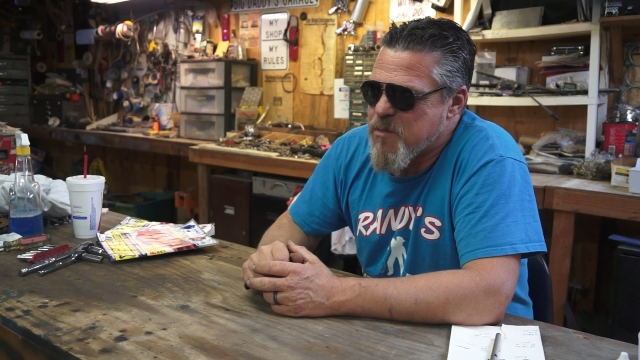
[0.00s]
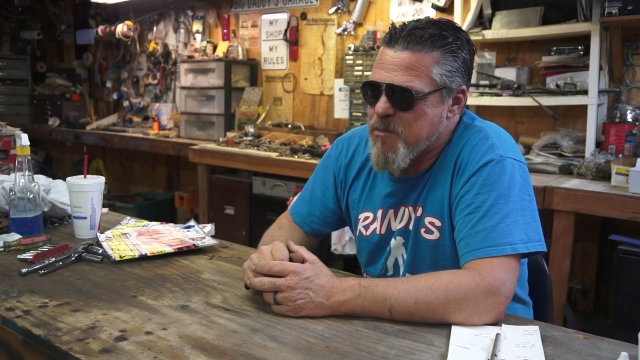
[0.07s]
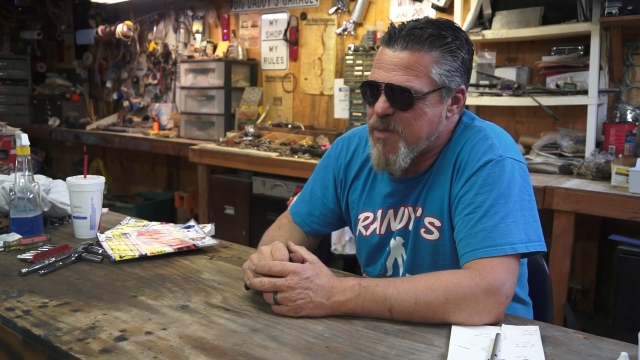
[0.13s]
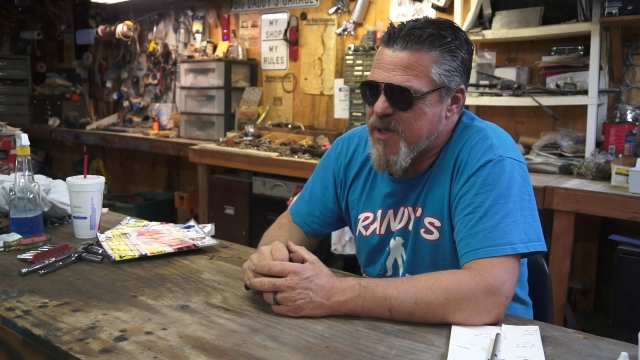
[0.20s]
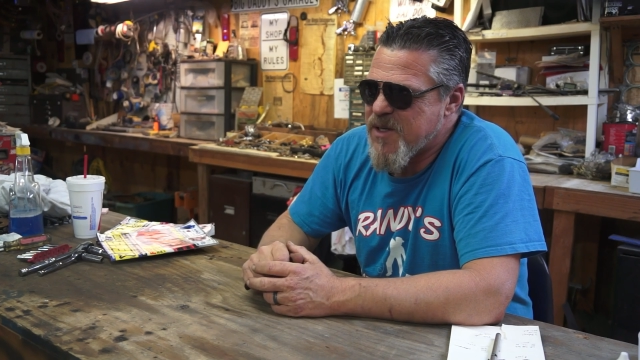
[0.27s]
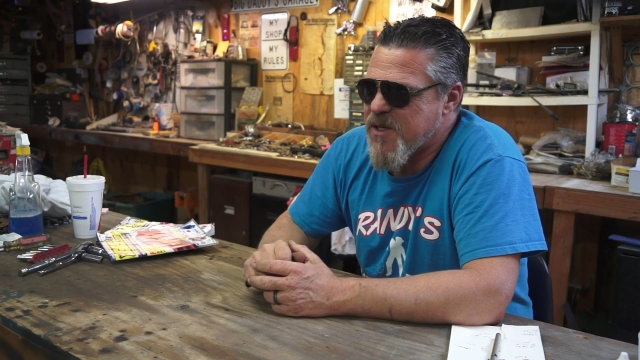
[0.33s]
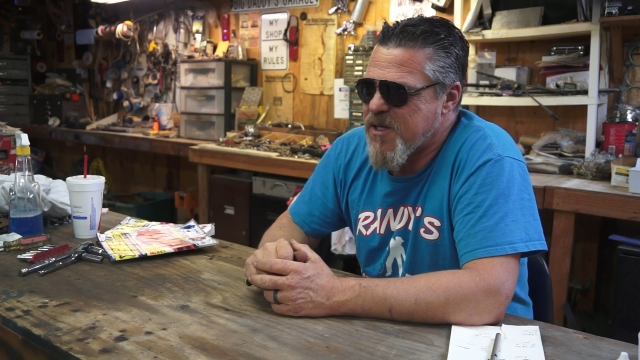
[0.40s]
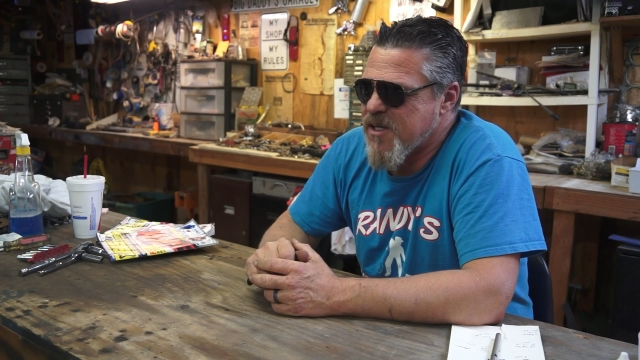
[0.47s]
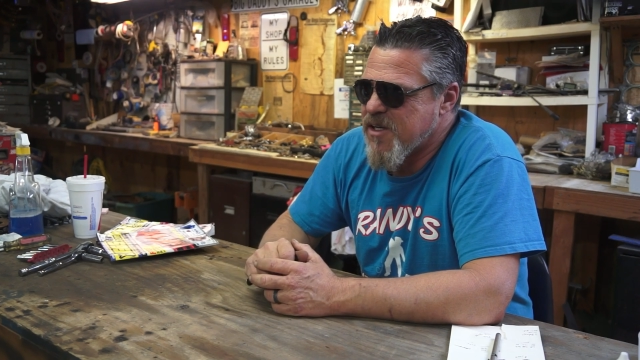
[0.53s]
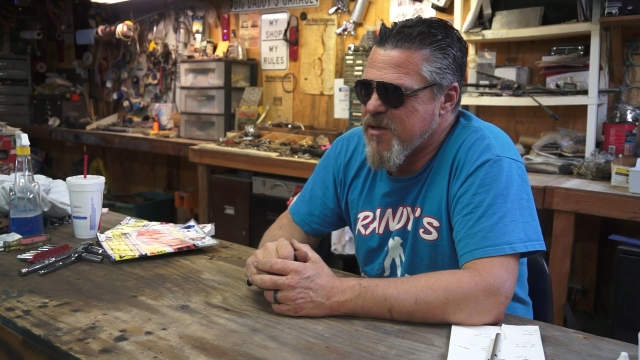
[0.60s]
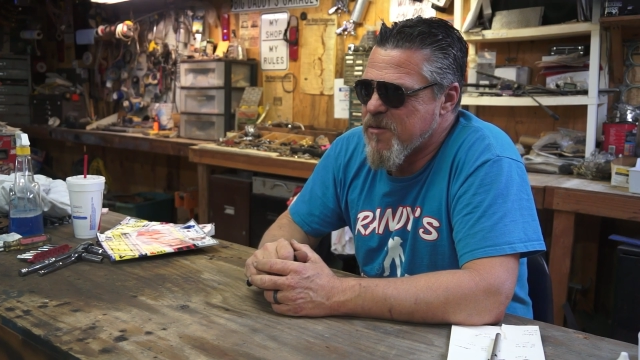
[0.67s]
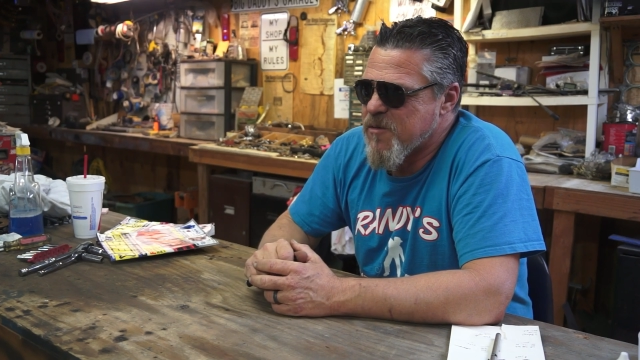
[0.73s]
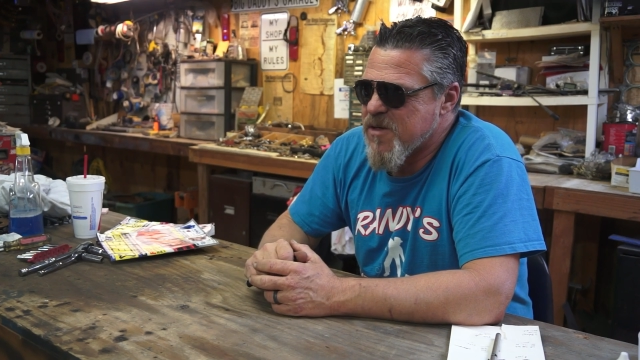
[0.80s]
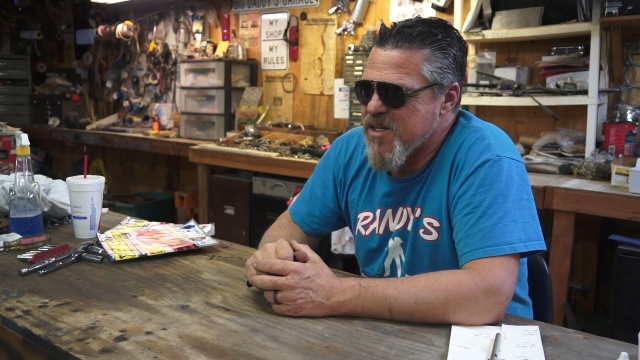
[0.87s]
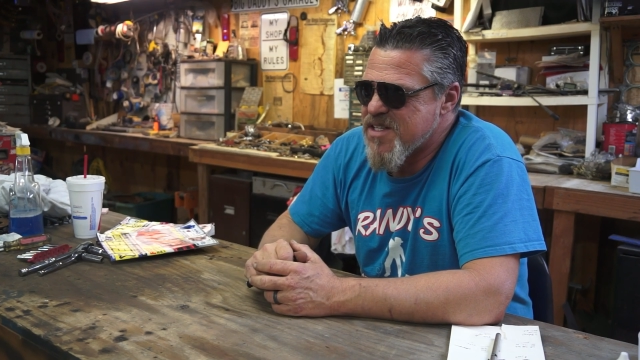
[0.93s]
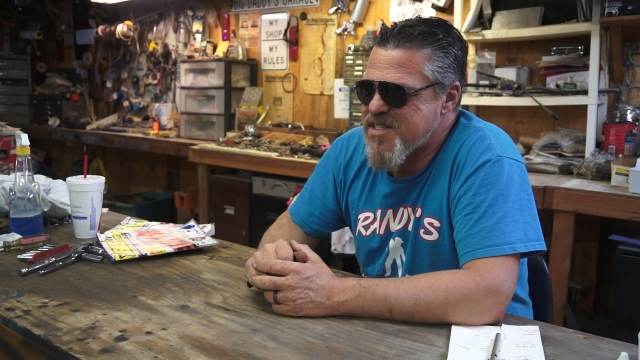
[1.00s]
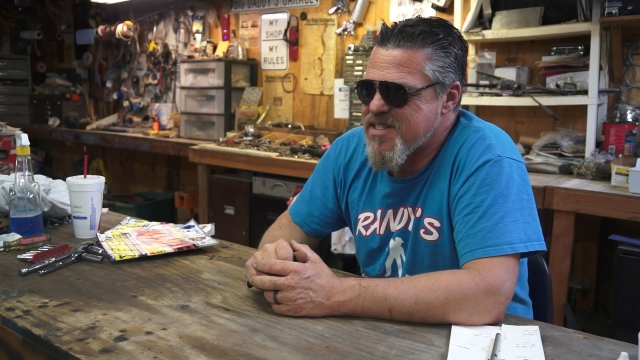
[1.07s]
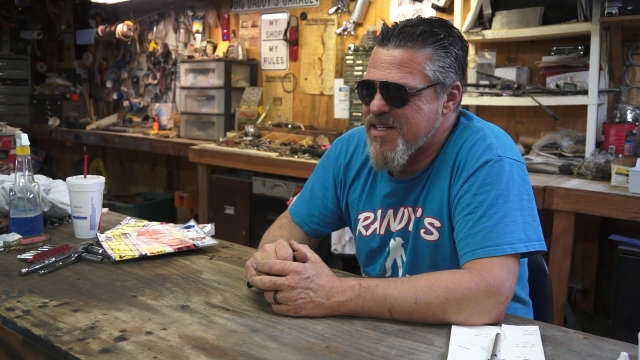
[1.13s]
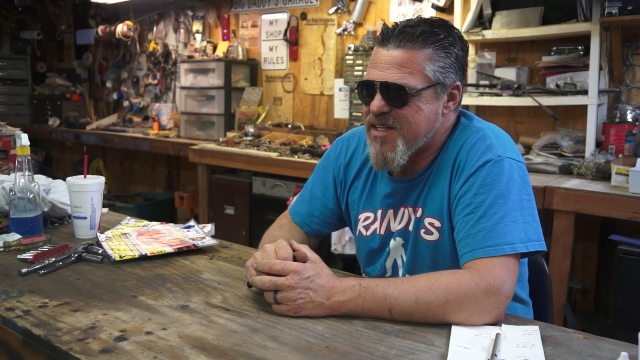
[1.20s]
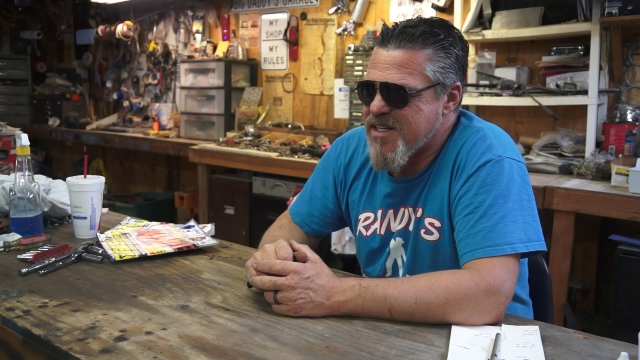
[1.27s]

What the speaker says: the bug to go racing